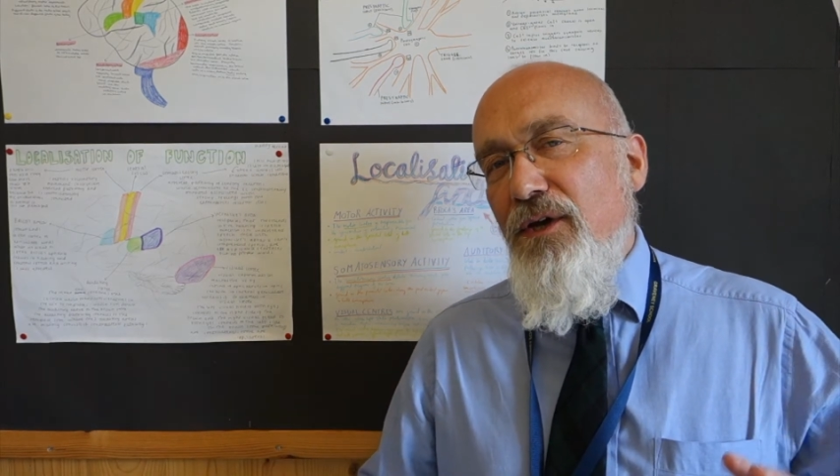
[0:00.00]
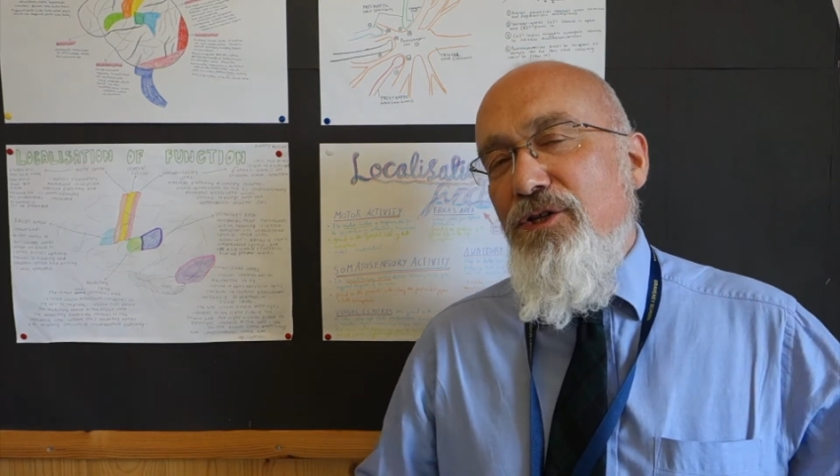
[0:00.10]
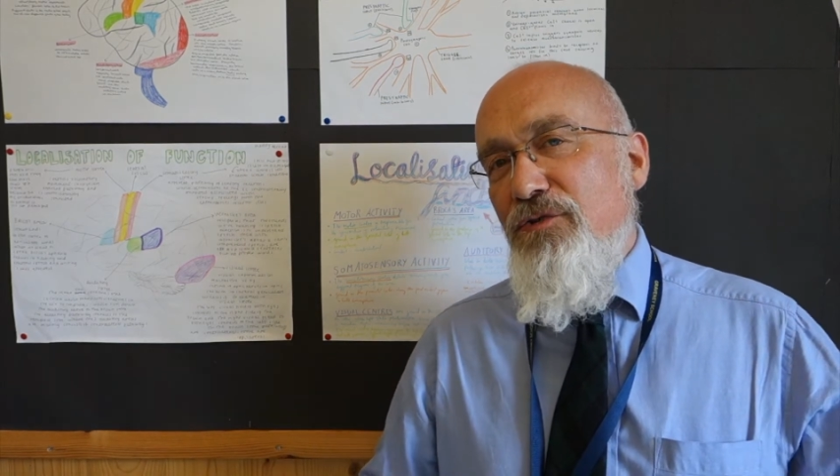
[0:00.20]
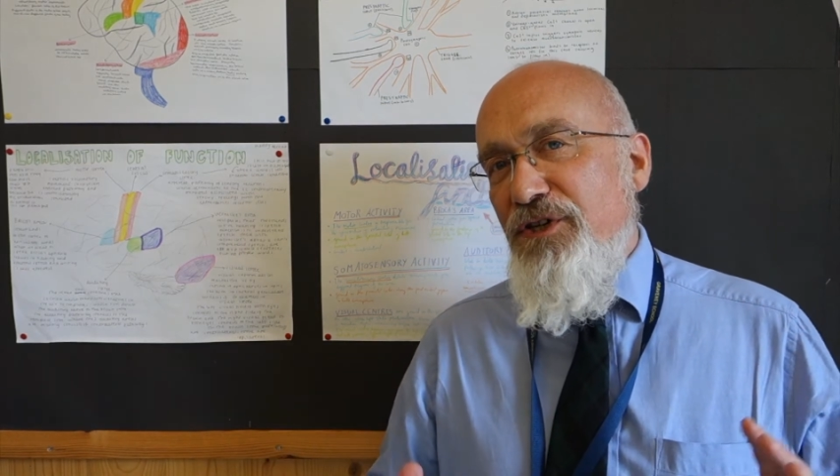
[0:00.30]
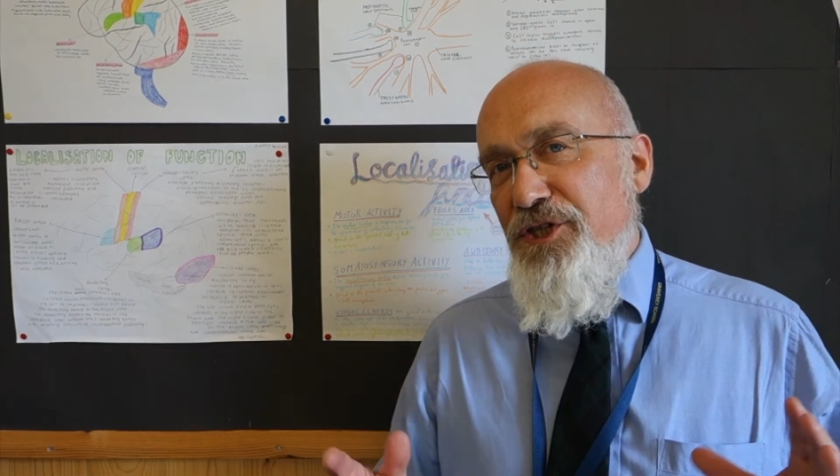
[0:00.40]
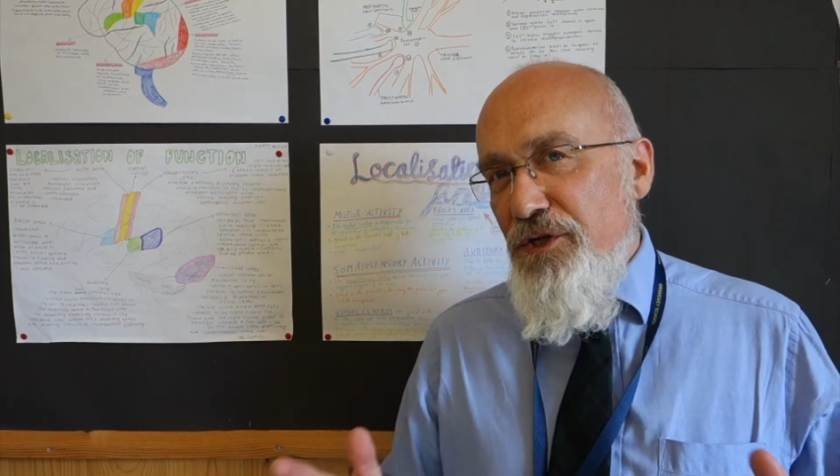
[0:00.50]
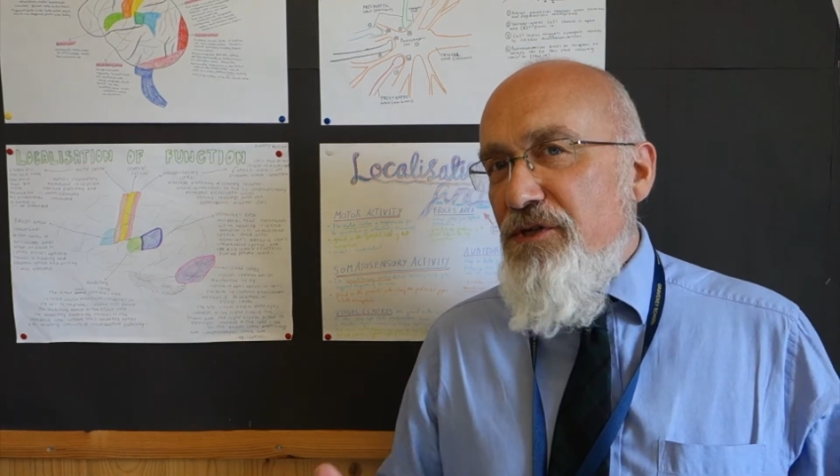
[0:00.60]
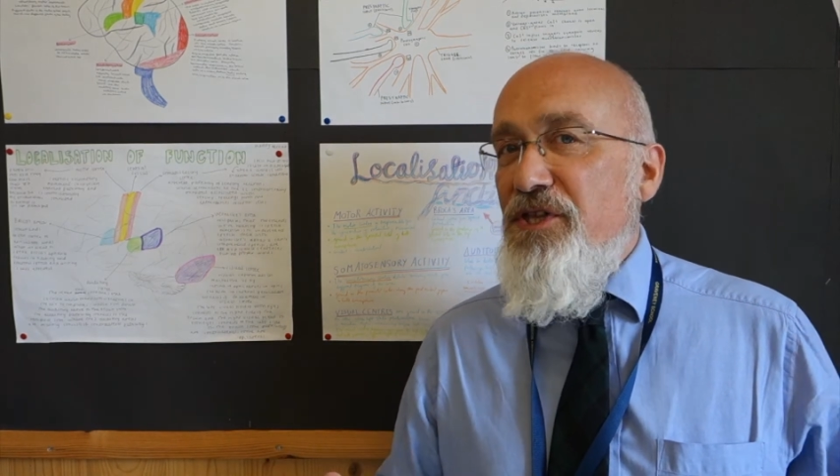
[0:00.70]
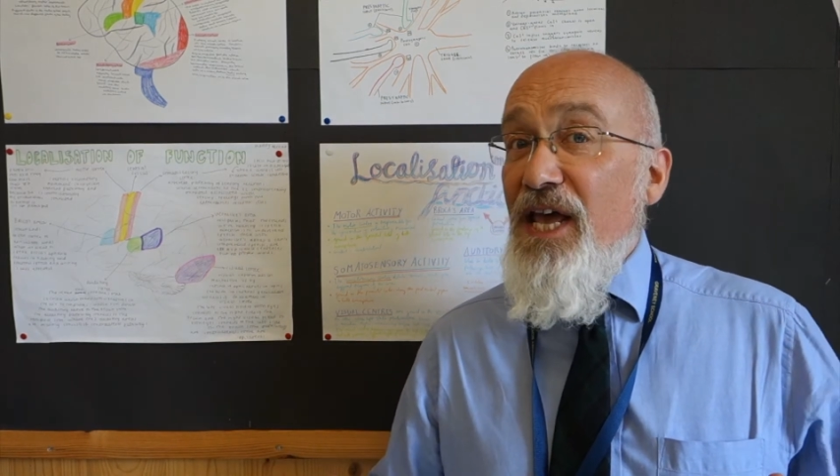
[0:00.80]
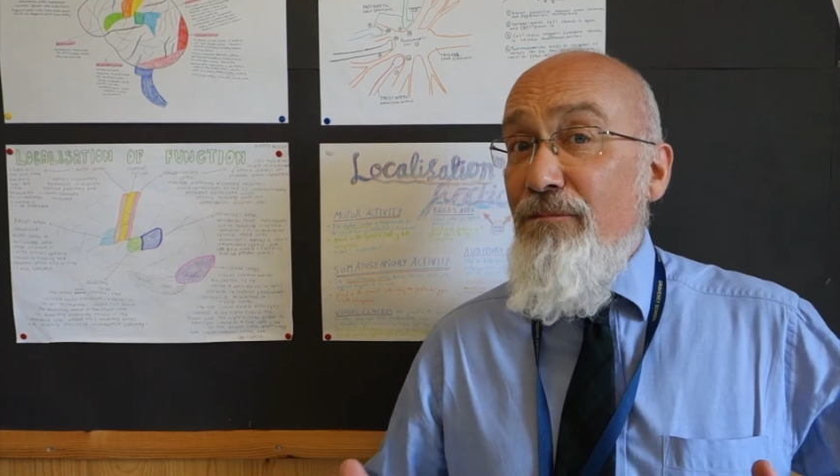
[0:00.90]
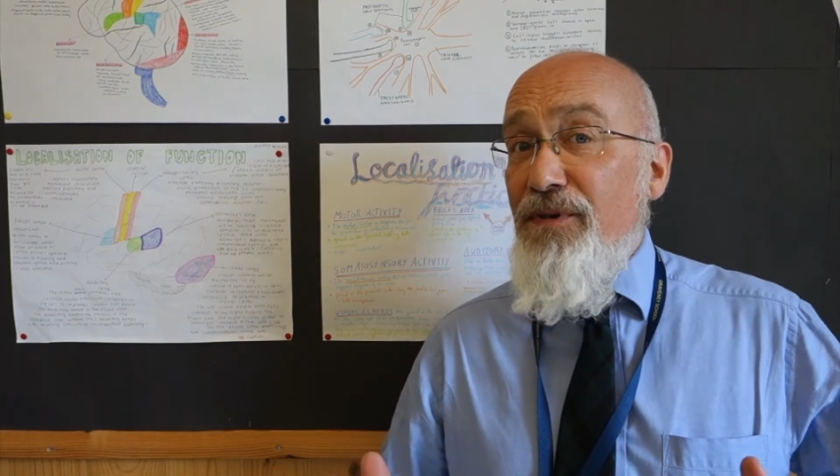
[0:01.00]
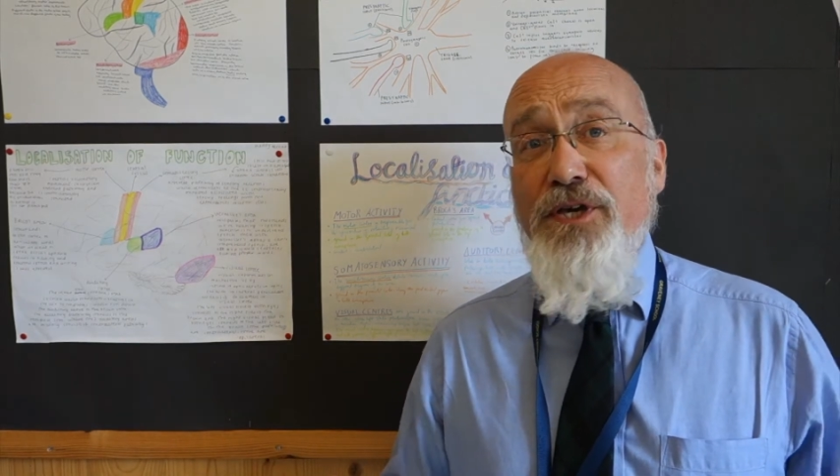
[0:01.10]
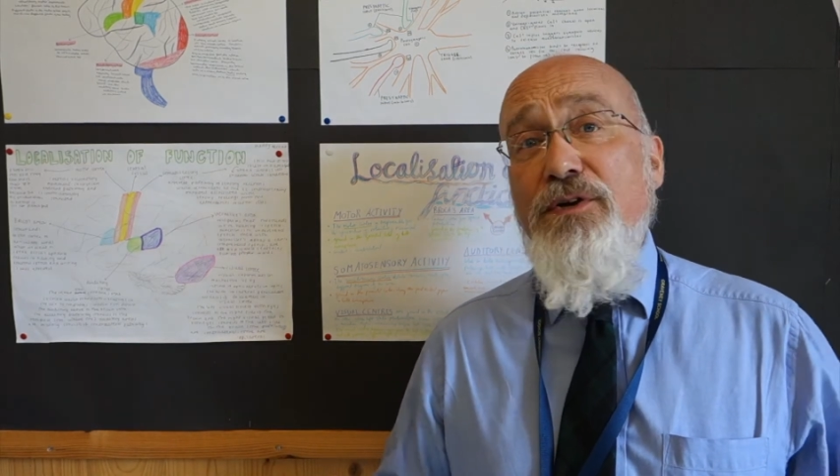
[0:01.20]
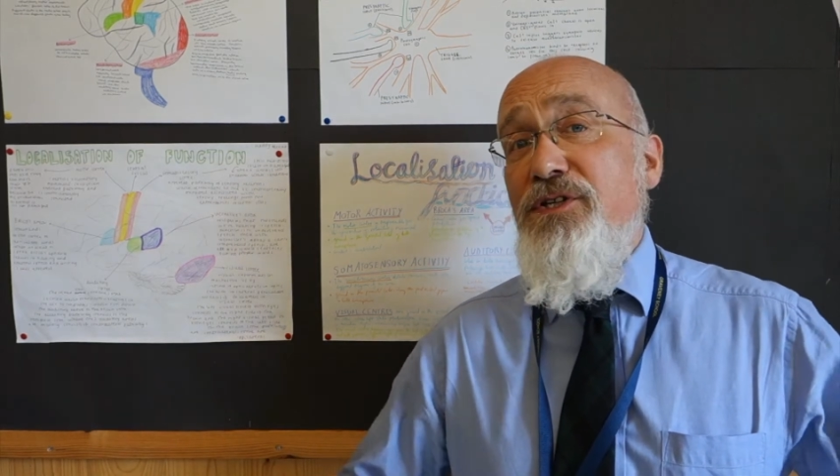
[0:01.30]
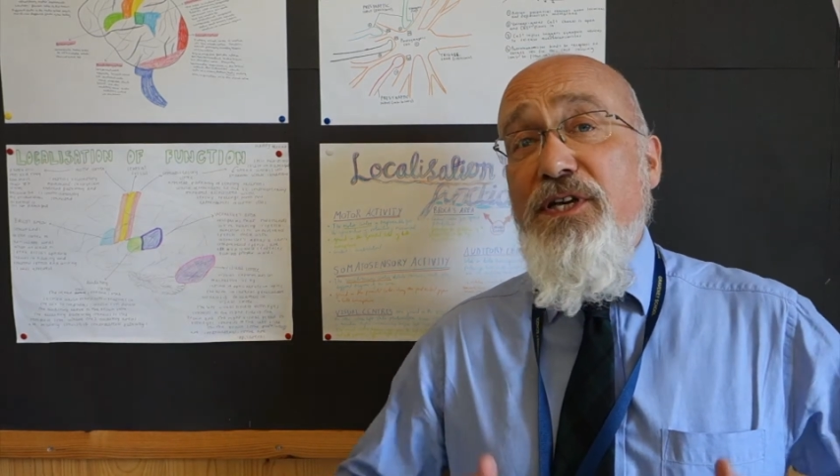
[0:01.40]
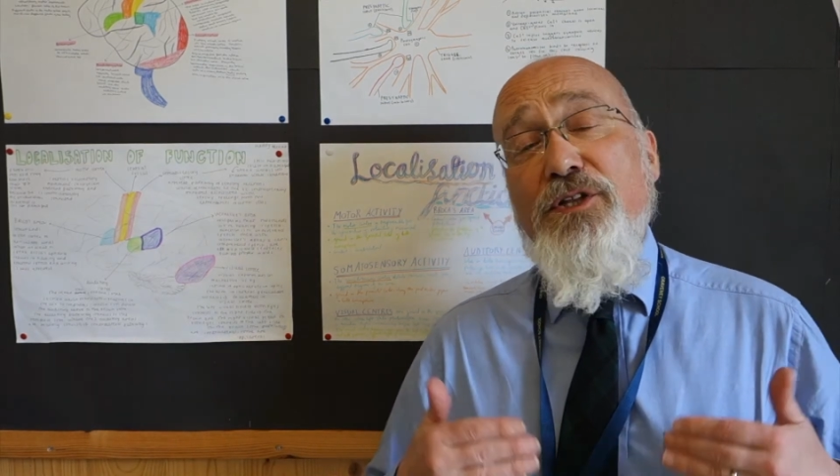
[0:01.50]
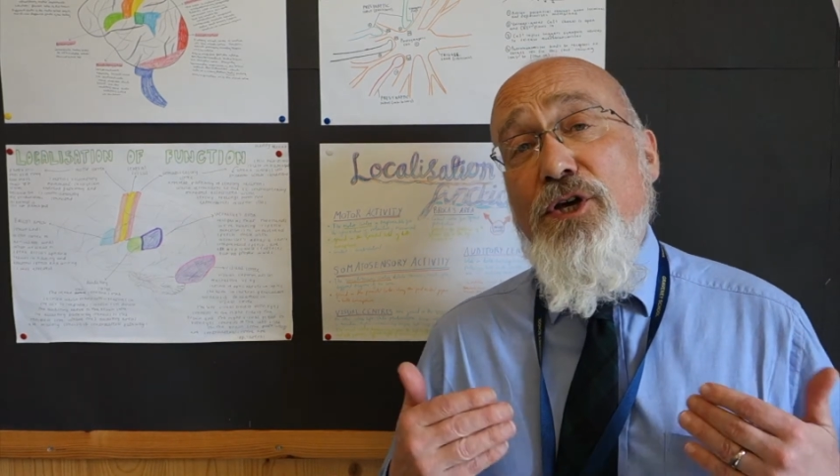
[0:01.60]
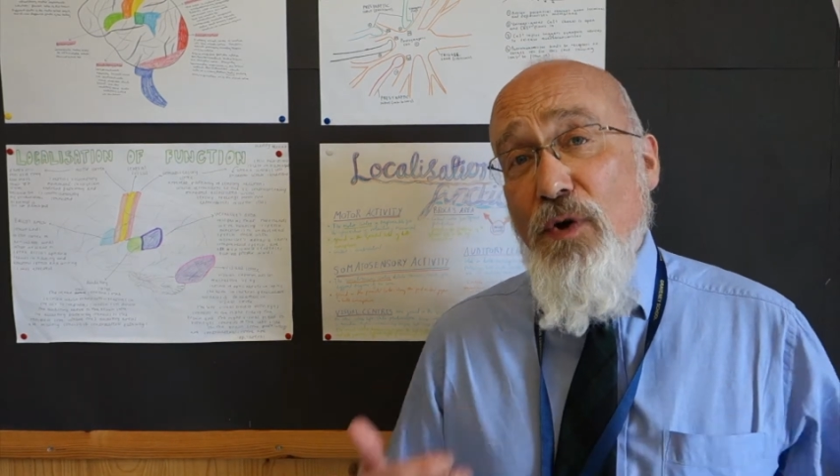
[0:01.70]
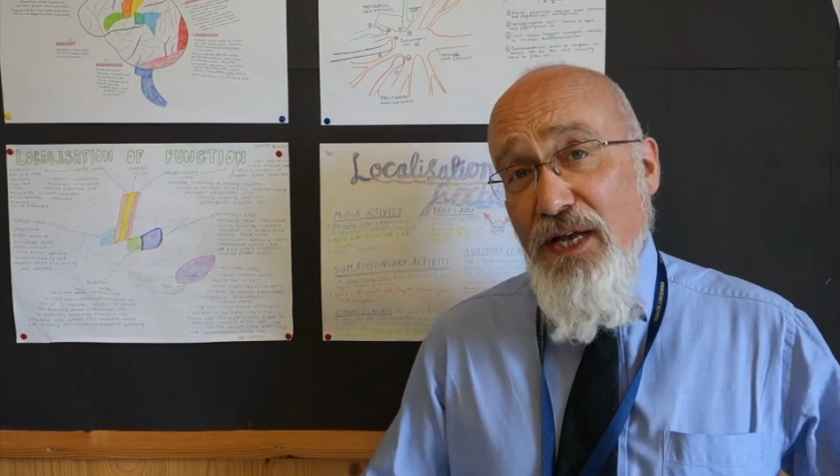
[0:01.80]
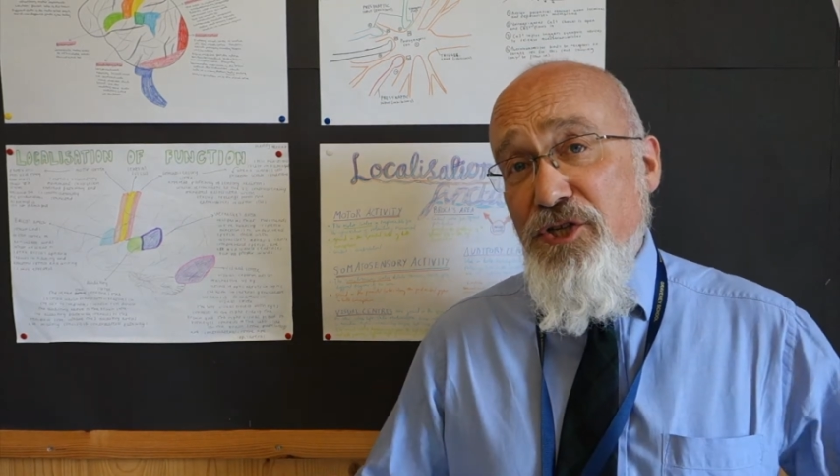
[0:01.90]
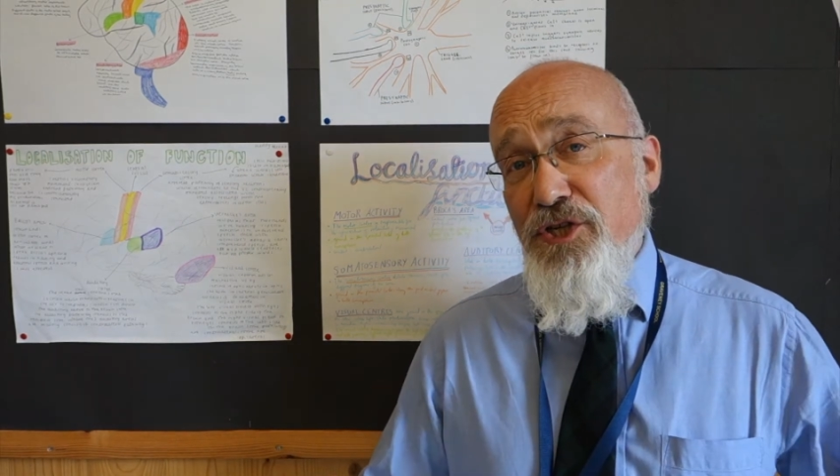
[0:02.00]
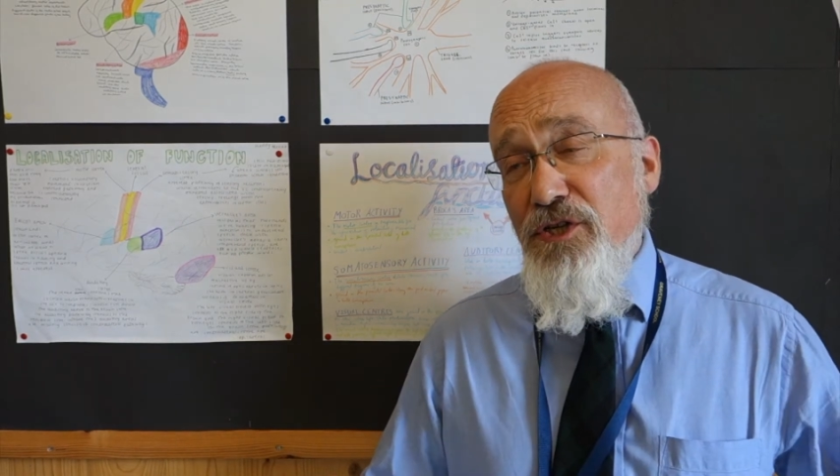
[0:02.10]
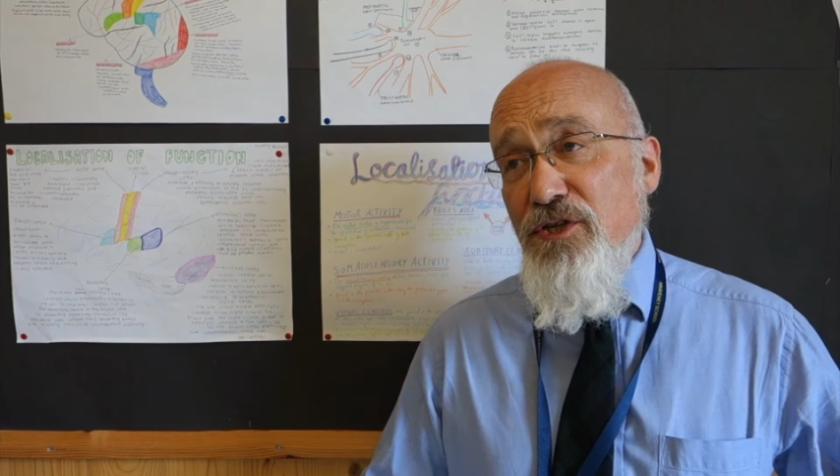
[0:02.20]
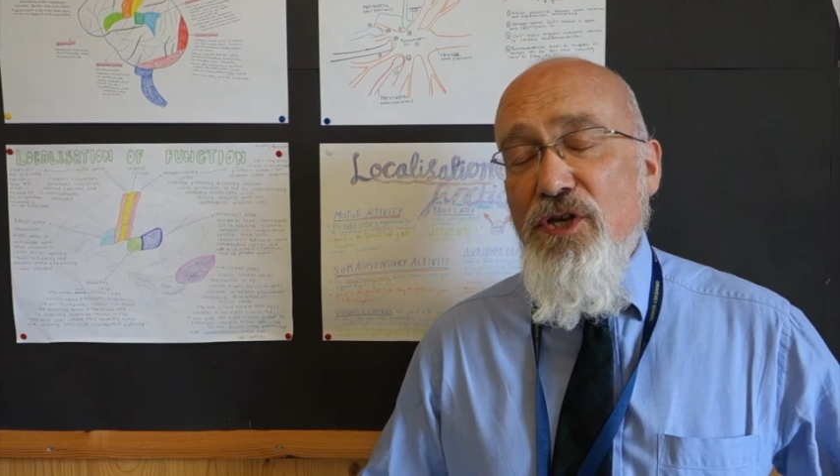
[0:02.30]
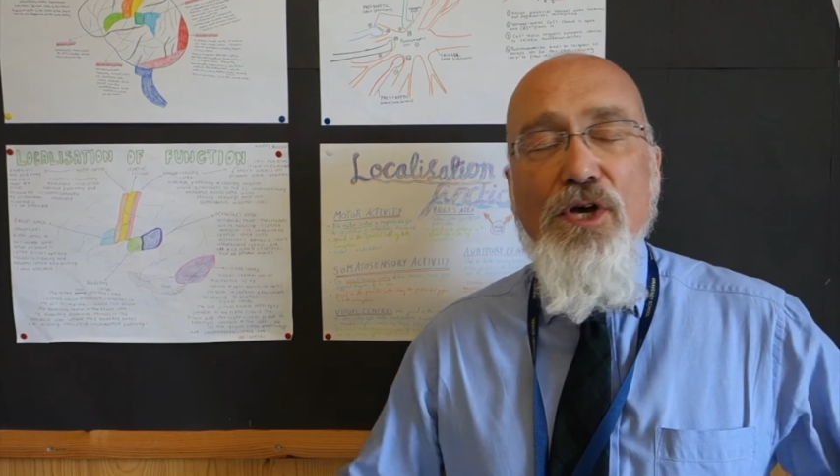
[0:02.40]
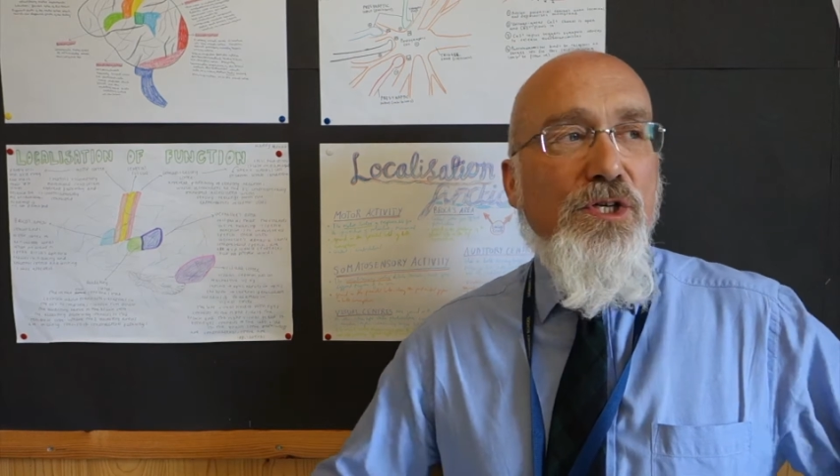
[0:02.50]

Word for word: to reduce the ambiguity in the questions,